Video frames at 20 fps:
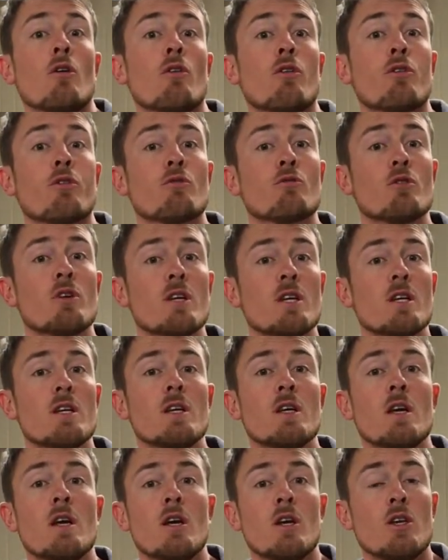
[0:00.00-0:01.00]

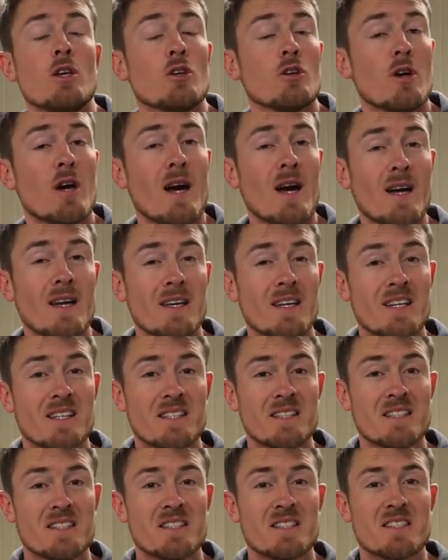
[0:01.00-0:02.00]
Three, your ankle
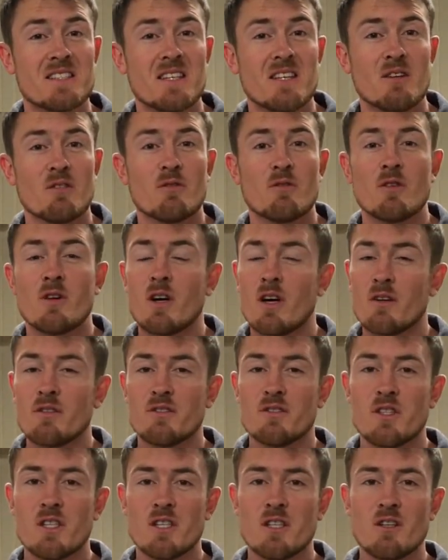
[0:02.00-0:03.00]
is stiff. I've
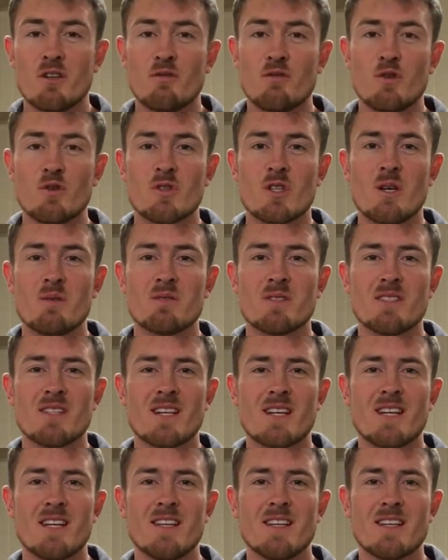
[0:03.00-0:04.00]
seen it a few times in the
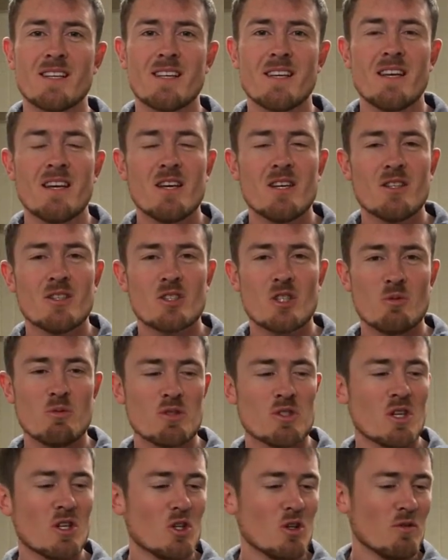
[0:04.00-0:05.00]
clinic.
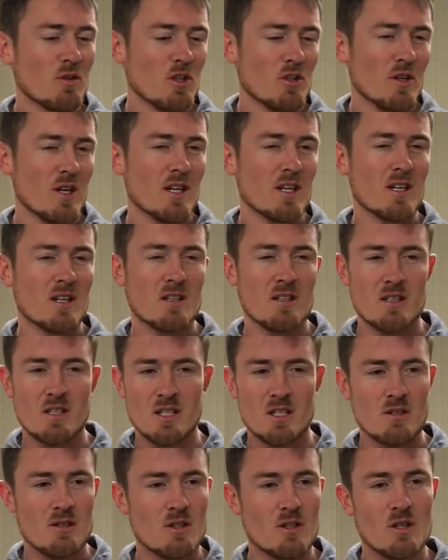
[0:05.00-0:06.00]
Someone's gone over their ankle a
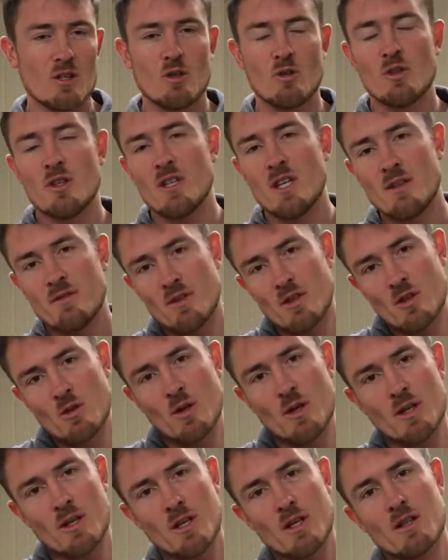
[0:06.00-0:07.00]
year ago, they never
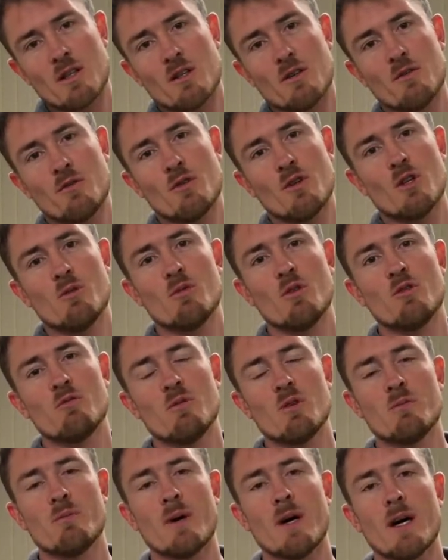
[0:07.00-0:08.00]
quite got their full
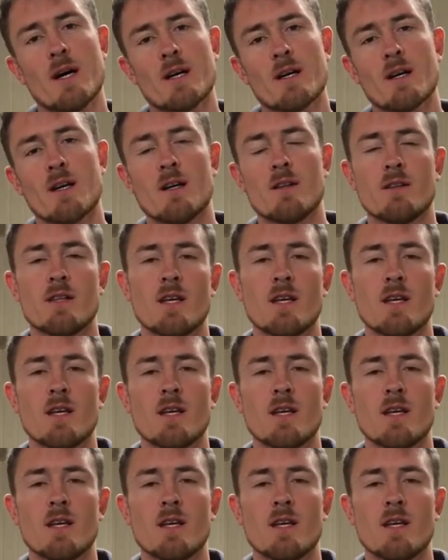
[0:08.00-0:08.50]
movement back, and